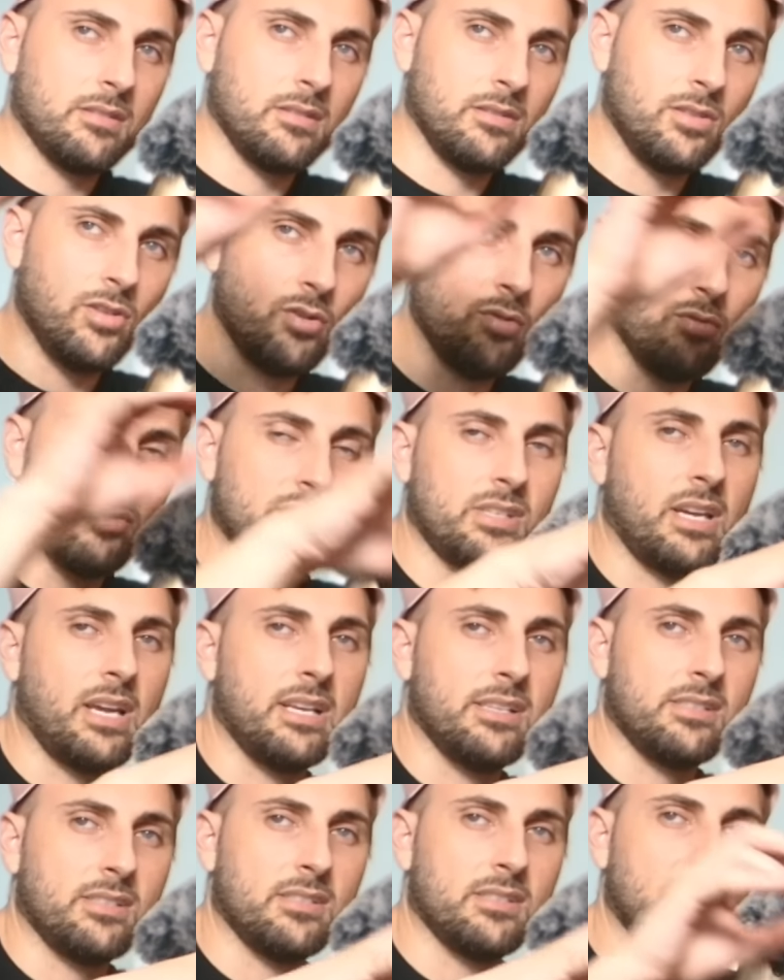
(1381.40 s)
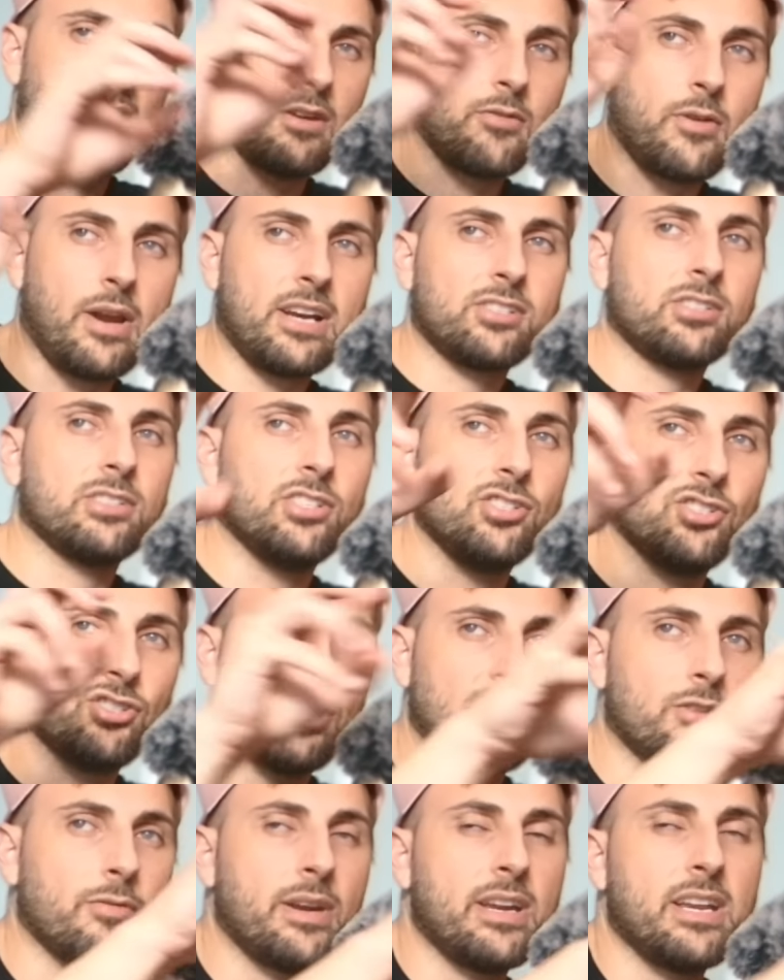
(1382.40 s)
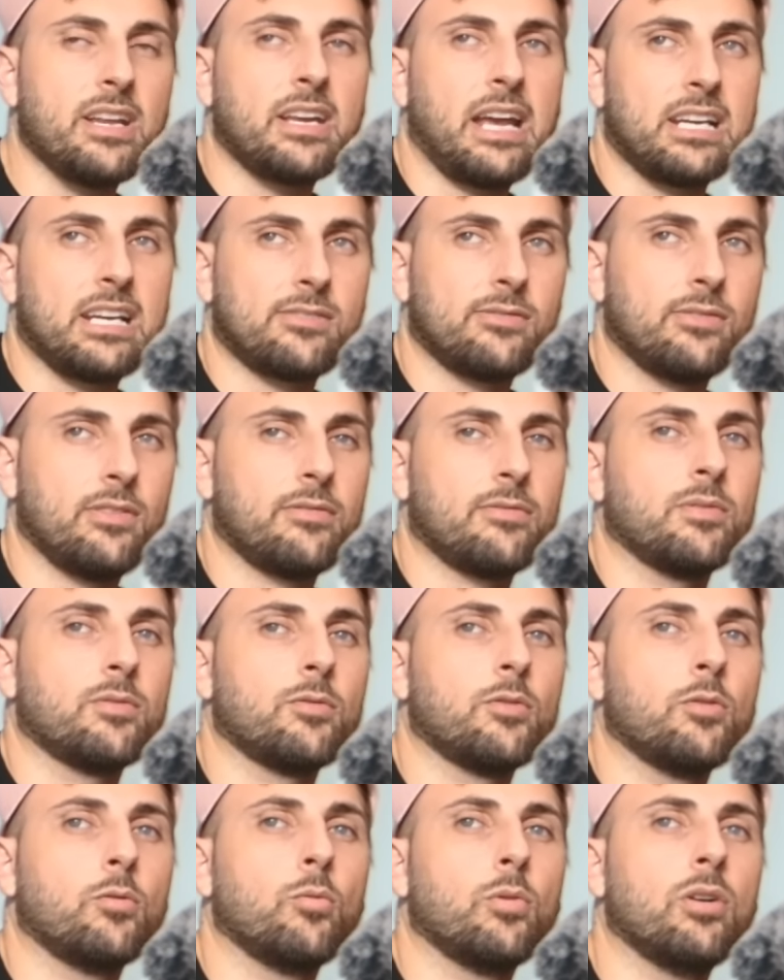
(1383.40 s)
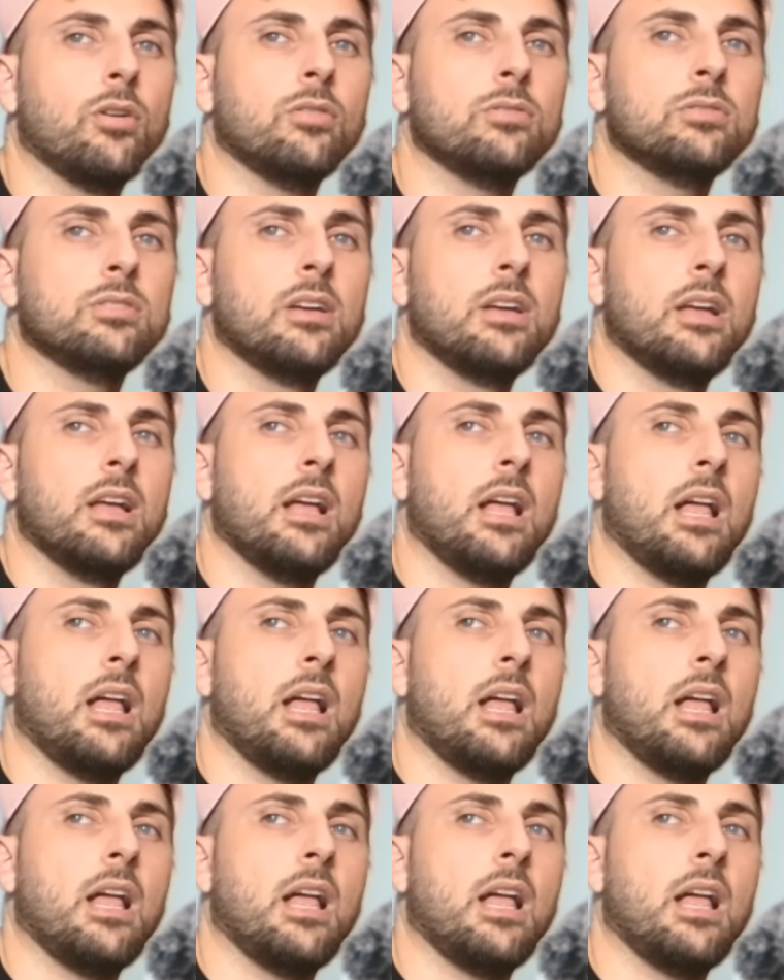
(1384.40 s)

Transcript: the use cases are actually generating cash flow from the real world.